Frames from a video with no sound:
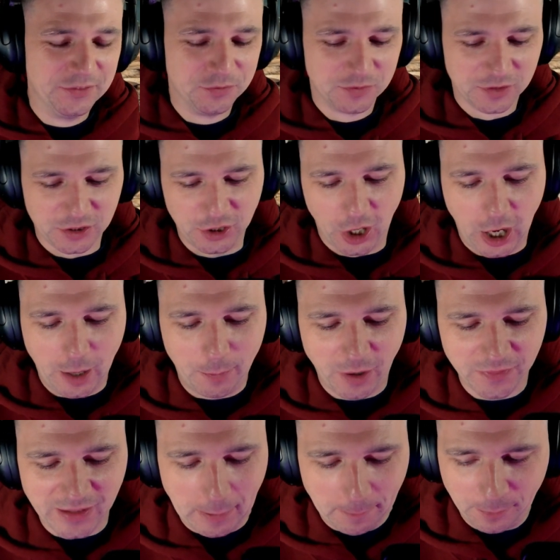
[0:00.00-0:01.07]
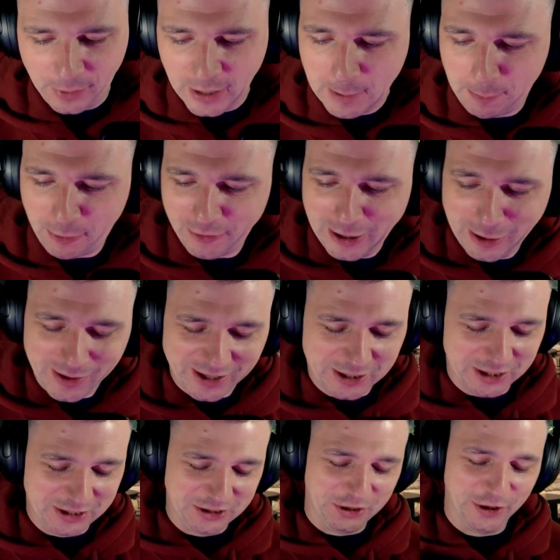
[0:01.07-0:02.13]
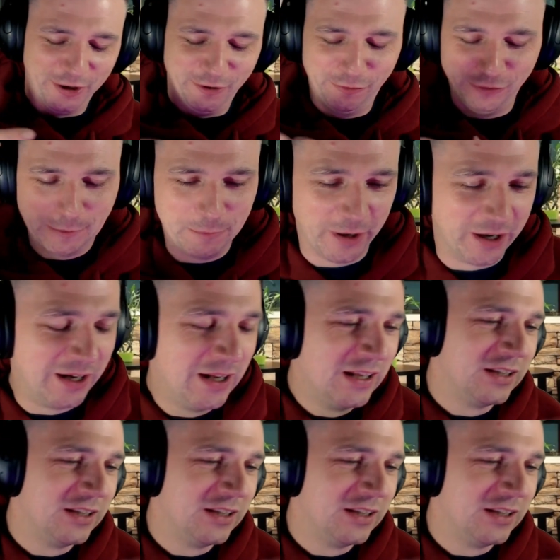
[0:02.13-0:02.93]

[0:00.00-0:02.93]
hitter. Yo, I'm on that paper out like a door flipper.